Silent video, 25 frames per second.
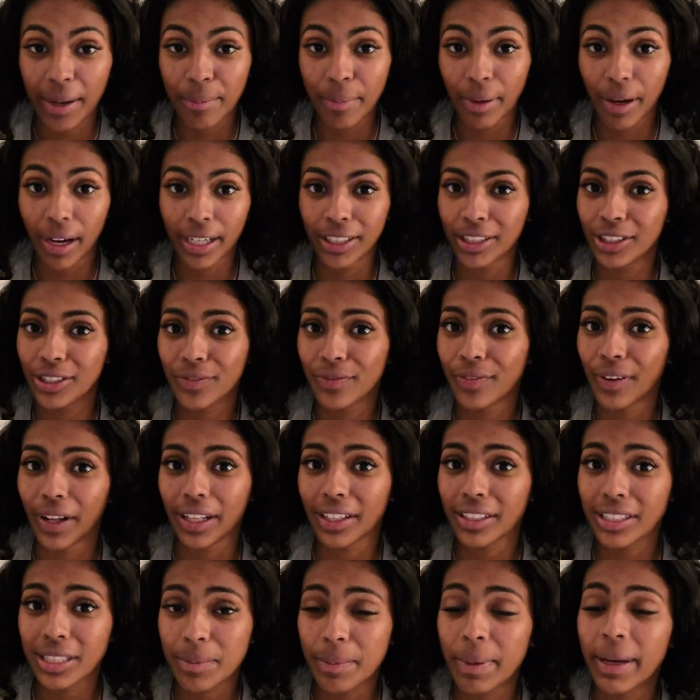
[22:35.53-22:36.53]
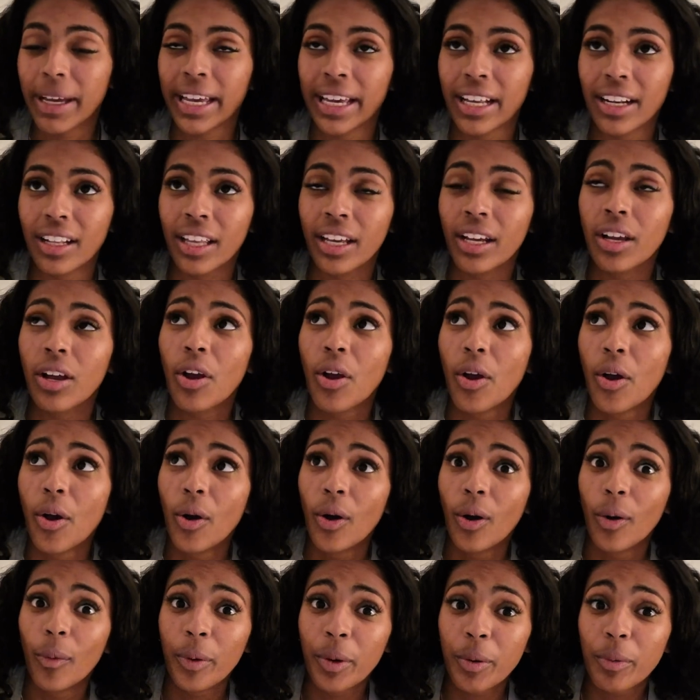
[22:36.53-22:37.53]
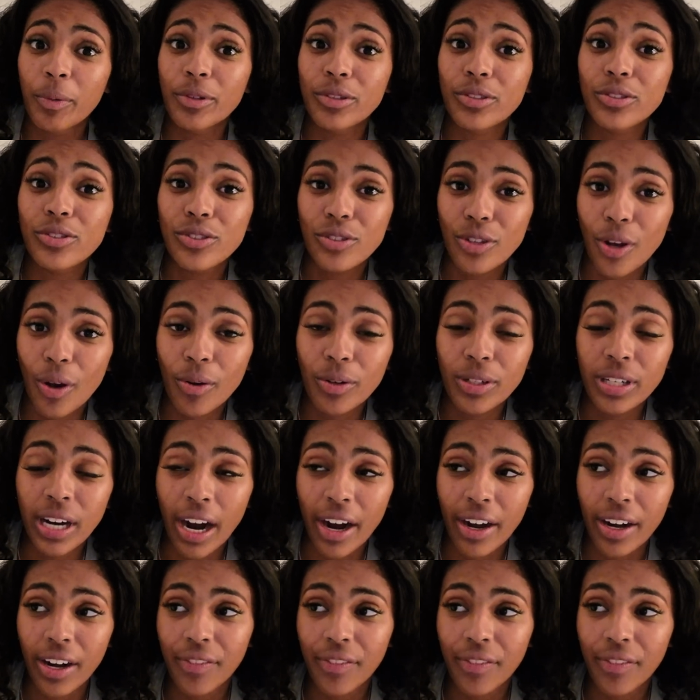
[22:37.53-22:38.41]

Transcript: but I just fell asleep at like, we were so tired.